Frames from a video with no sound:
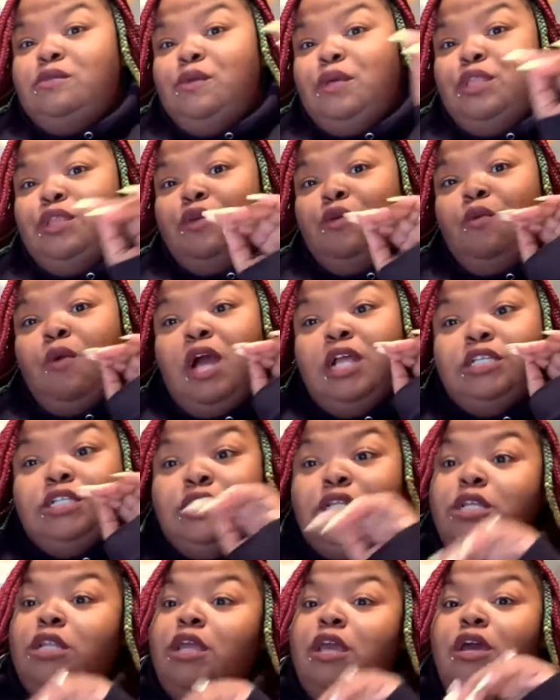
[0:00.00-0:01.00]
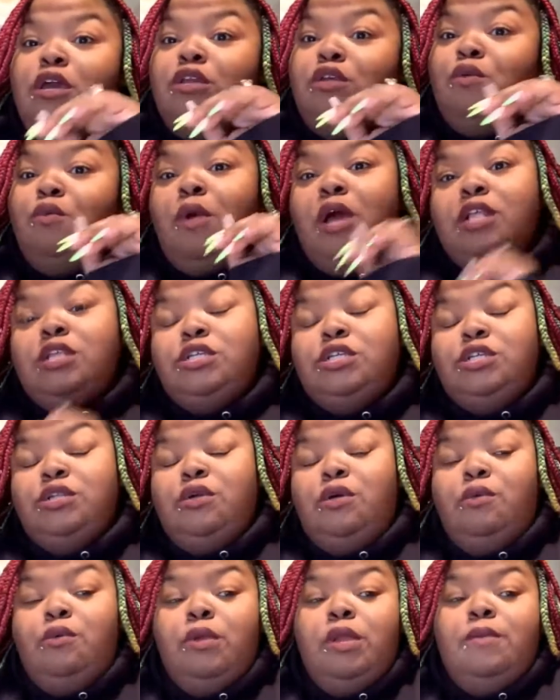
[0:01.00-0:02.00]
whether you're watching it now, you're watching it
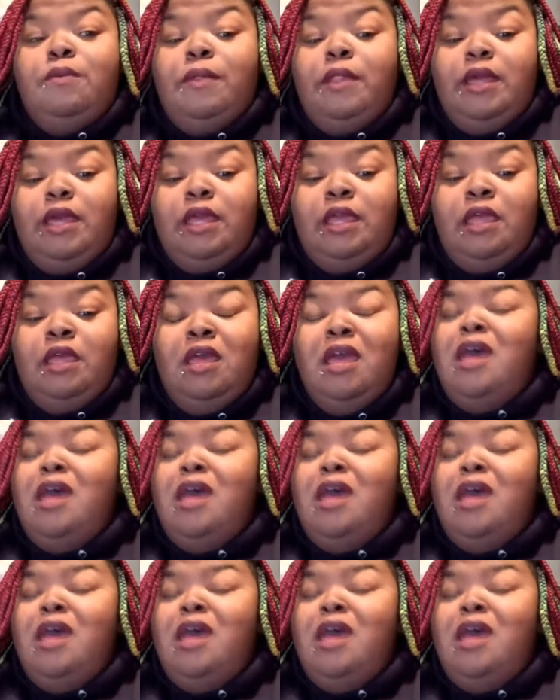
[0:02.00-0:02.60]
on replay,